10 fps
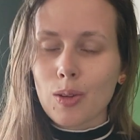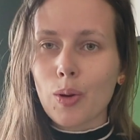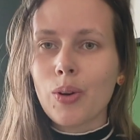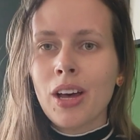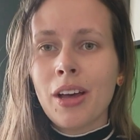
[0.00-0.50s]

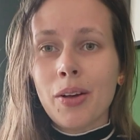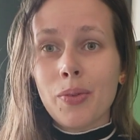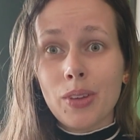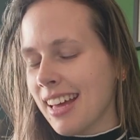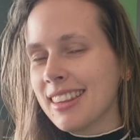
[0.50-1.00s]
So
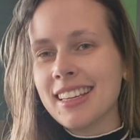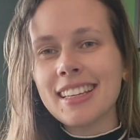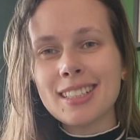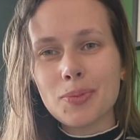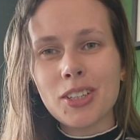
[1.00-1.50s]
I
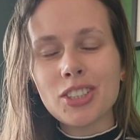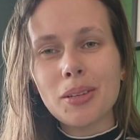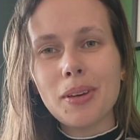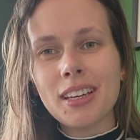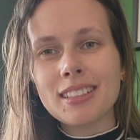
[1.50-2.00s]
think,
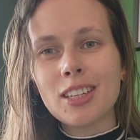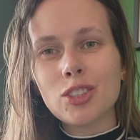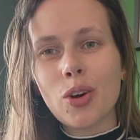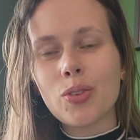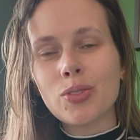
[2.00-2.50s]
especially because I
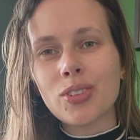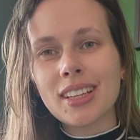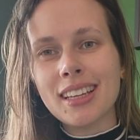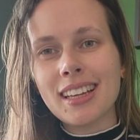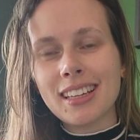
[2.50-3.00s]
don't
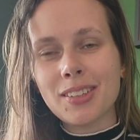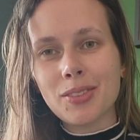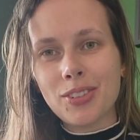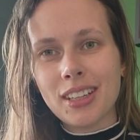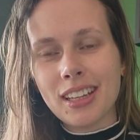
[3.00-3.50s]
really like
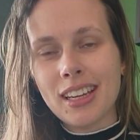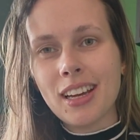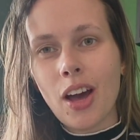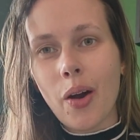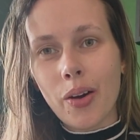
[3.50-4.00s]
the
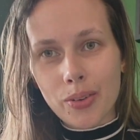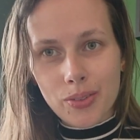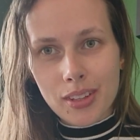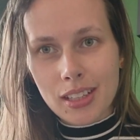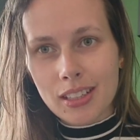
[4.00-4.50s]
feeling
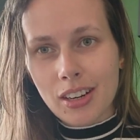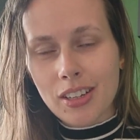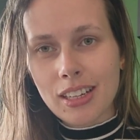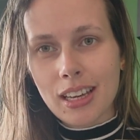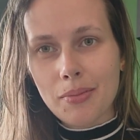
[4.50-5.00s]
of the
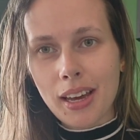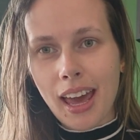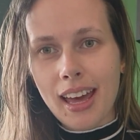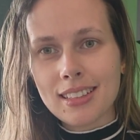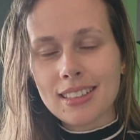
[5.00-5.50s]
yarn in my
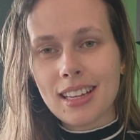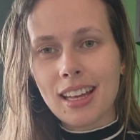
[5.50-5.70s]
hands,